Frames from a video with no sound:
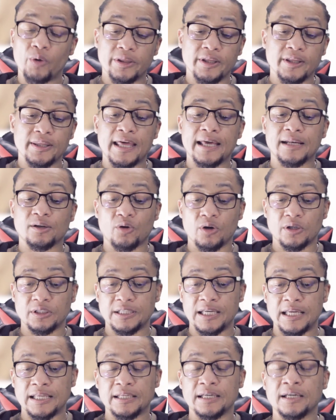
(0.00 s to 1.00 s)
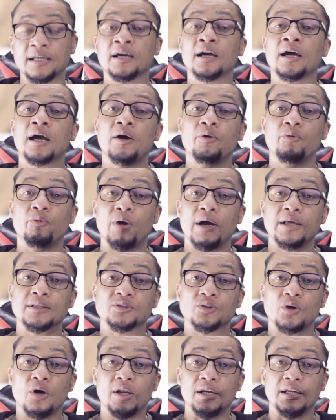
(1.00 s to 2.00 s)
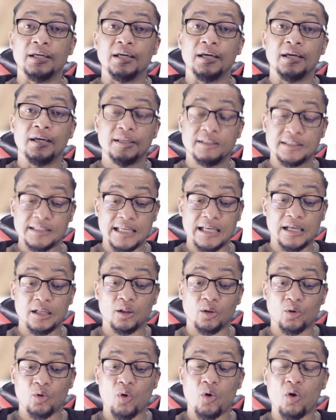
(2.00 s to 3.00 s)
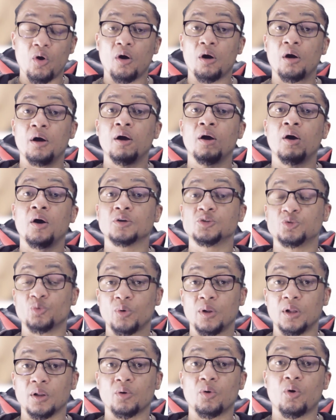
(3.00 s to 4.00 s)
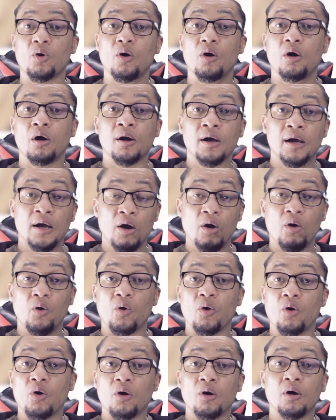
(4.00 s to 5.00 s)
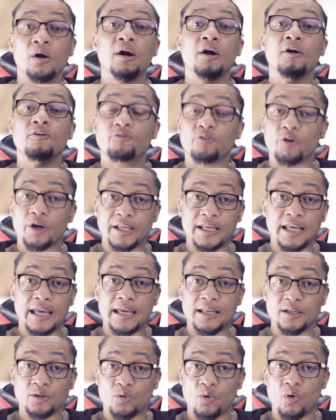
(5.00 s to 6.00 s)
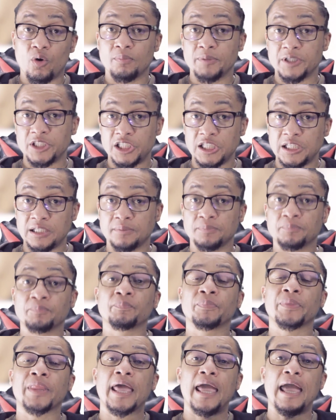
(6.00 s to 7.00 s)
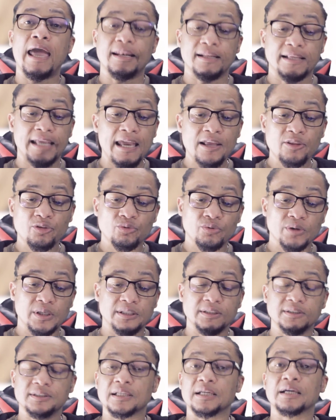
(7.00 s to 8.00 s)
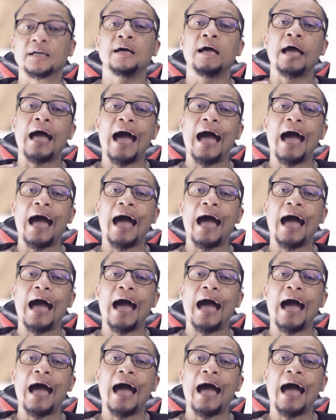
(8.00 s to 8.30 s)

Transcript: whether that container runs on a single core, dual core, or 48 core machine. And K3s is a